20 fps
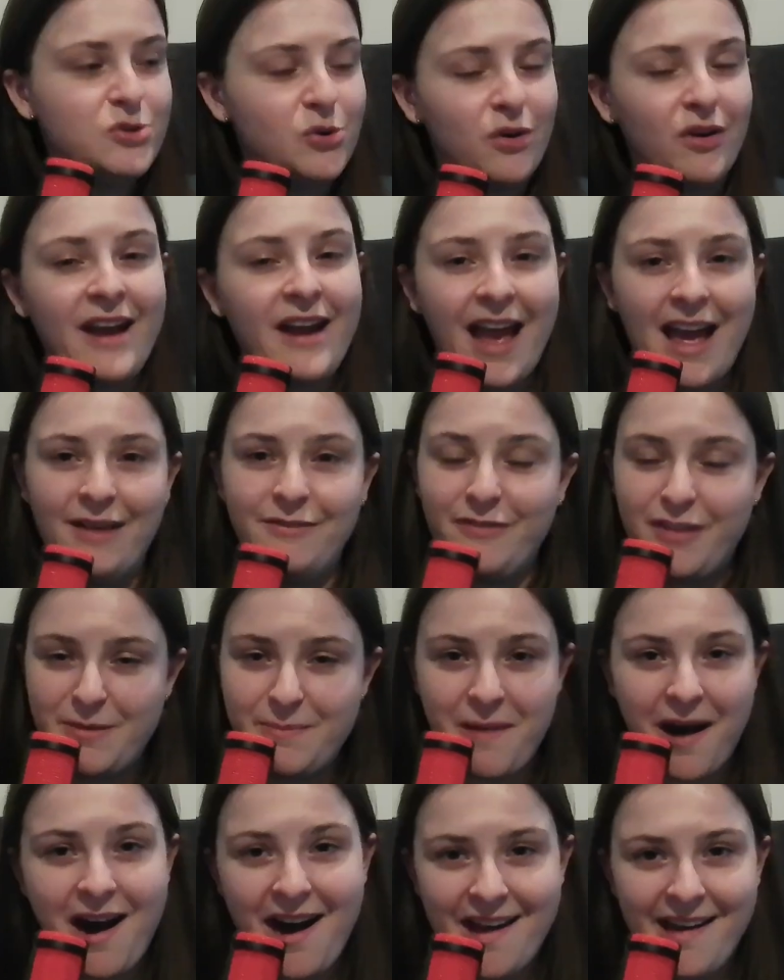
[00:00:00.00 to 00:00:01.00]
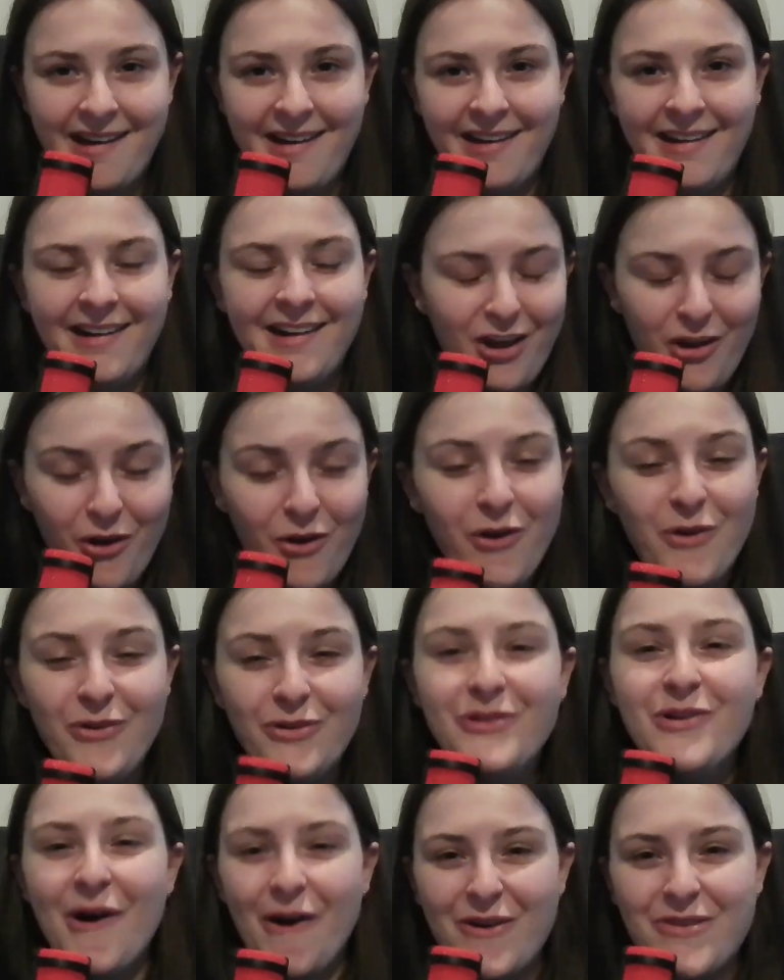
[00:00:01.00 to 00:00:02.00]
Dorian v Maya,
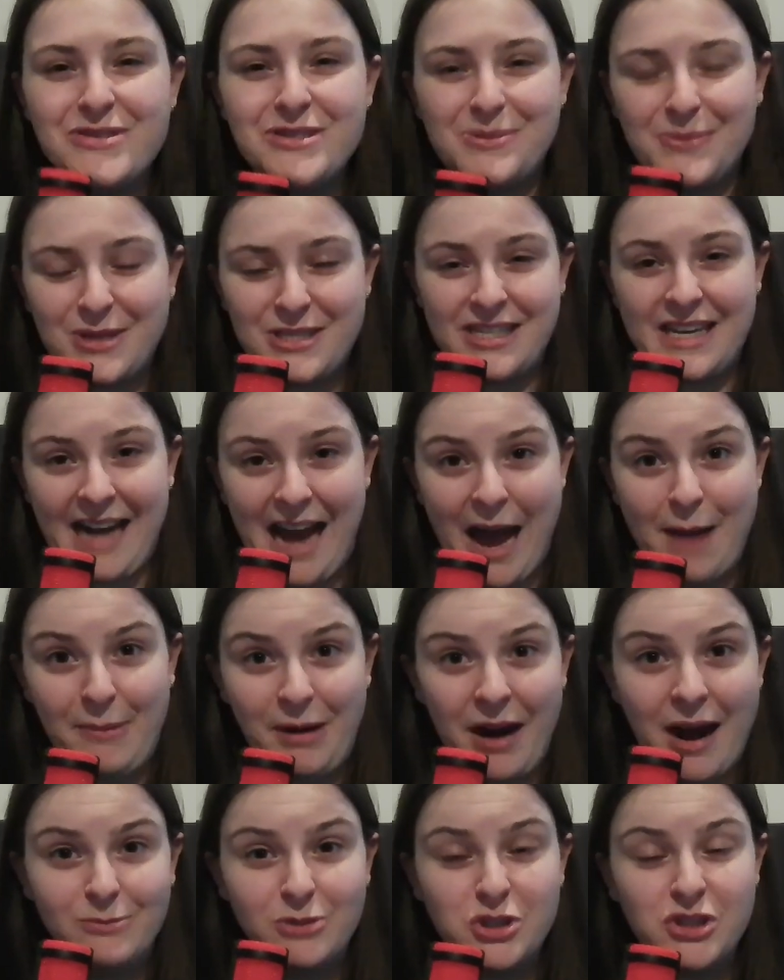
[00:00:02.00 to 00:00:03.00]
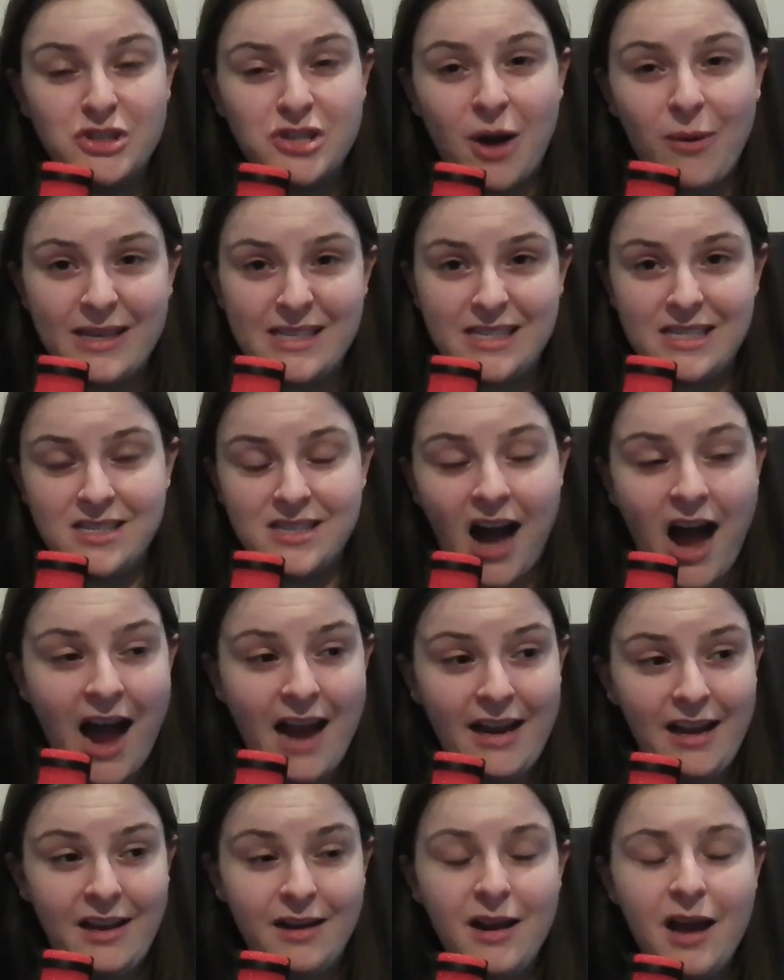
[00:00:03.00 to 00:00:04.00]
who knows what's going to happen? I'm so
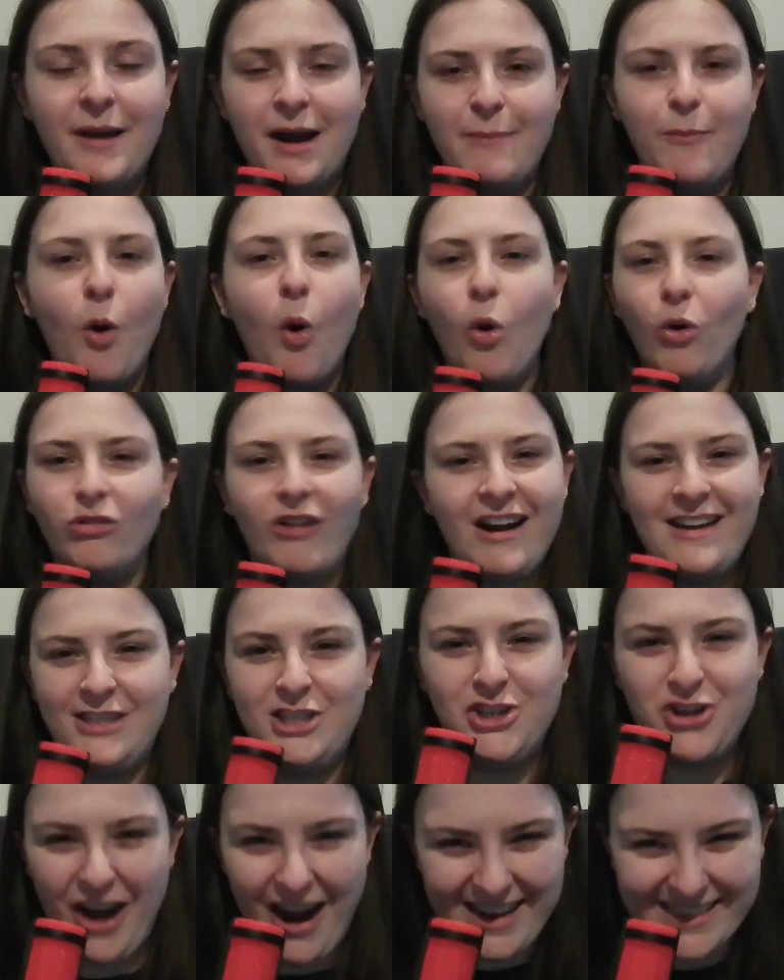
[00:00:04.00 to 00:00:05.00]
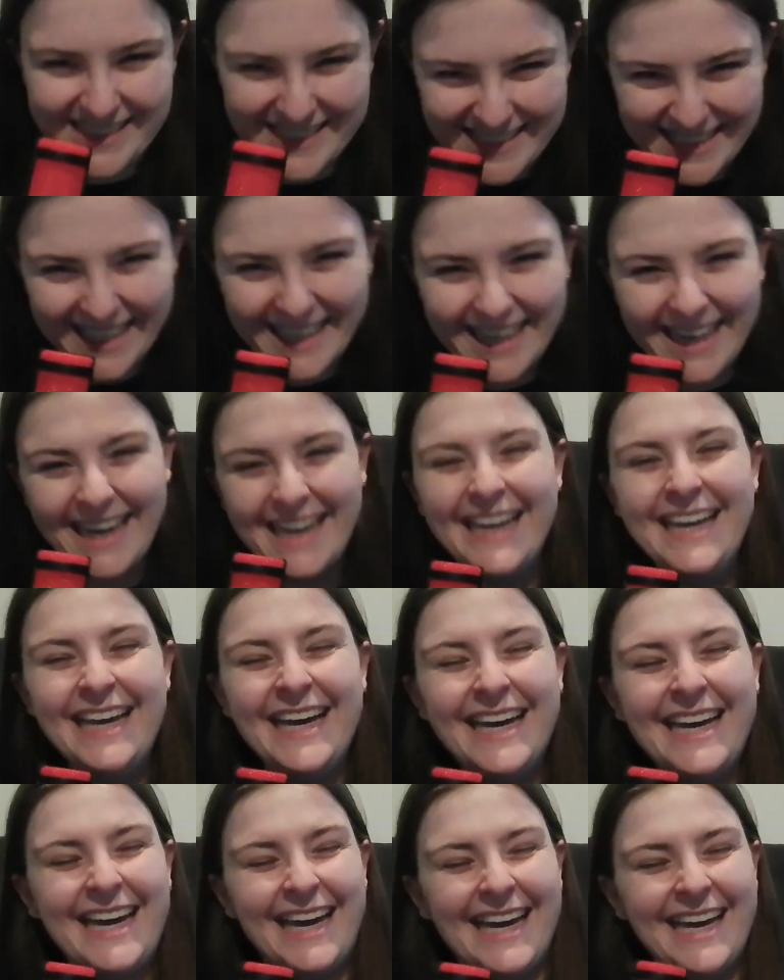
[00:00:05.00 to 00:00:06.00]
excited, but I'm already stressed.
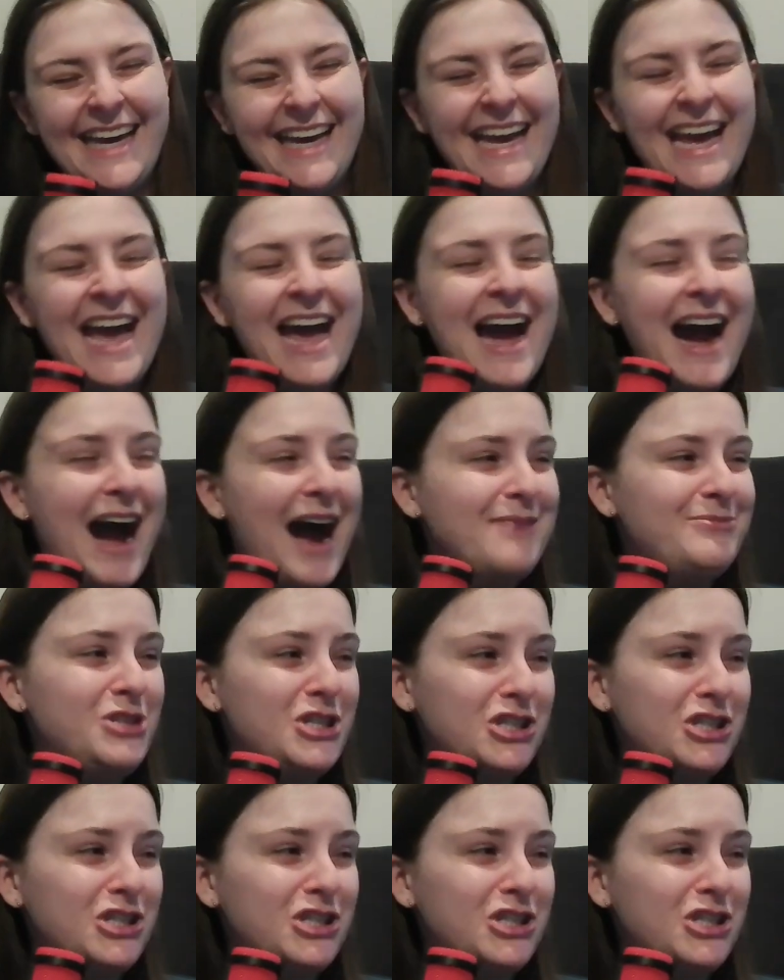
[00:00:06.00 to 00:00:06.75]
I'm